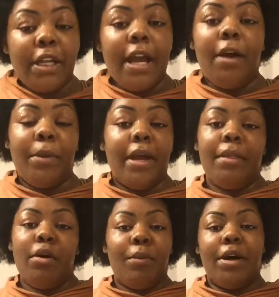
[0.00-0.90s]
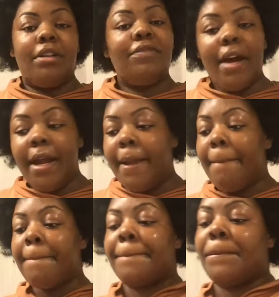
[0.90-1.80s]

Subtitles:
hoodie got wet, overall it's fine.